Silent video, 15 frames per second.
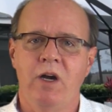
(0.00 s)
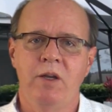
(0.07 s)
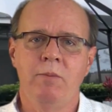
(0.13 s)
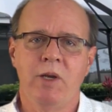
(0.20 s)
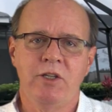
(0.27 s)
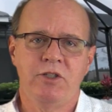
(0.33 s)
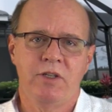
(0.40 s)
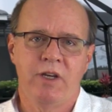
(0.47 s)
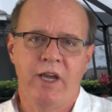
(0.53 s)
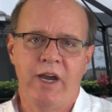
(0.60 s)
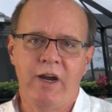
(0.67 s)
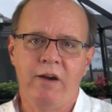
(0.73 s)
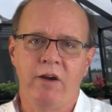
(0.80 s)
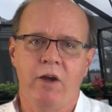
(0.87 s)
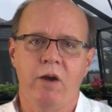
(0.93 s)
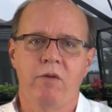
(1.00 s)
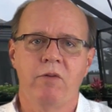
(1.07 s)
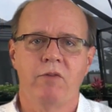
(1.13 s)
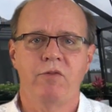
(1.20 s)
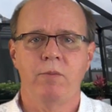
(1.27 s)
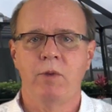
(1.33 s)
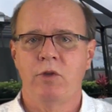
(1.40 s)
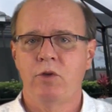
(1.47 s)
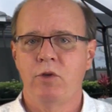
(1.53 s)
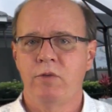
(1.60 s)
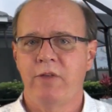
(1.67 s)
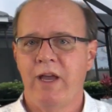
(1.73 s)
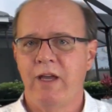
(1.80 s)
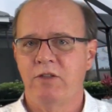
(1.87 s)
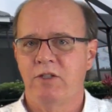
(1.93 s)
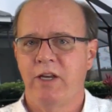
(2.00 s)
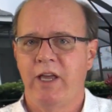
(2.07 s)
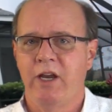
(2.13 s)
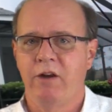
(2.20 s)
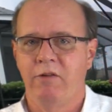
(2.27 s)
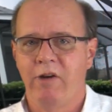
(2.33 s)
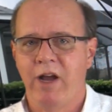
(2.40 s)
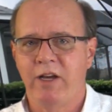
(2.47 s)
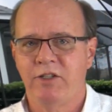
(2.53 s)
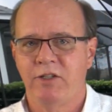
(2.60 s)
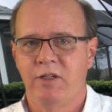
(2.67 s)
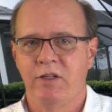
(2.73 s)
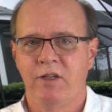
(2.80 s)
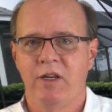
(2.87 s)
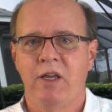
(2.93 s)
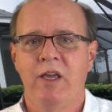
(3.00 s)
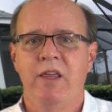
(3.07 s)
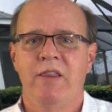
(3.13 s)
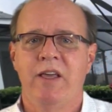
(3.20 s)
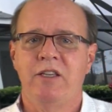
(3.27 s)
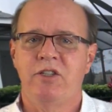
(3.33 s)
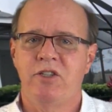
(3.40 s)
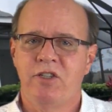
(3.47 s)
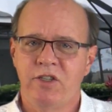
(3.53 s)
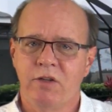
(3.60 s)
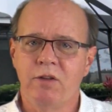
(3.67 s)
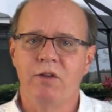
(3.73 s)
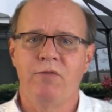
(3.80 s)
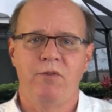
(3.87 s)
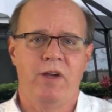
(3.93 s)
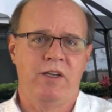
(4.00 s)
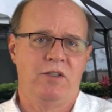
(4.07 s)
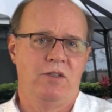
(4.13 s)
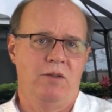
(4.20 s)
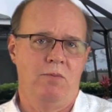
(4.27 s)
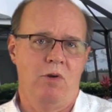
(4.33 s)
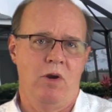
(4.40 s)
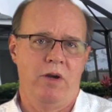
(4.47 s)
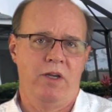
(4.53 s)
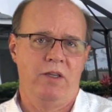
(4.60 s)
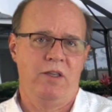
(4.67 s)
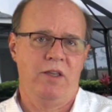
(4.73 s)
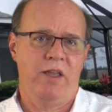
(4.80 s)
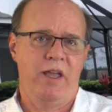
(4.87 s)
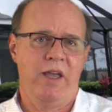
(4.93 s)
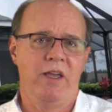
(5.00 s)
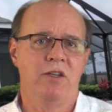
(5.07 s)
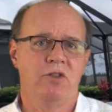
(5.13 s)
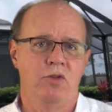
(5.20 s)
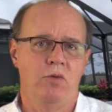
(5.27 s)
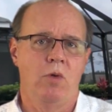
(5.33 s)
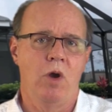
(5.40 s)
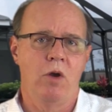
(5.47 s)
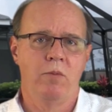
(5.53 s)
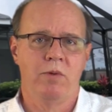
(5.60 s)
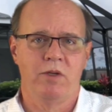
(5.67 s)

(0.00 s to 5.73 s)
unmentioned carryover from the 2008 correction that still affects the market today is new home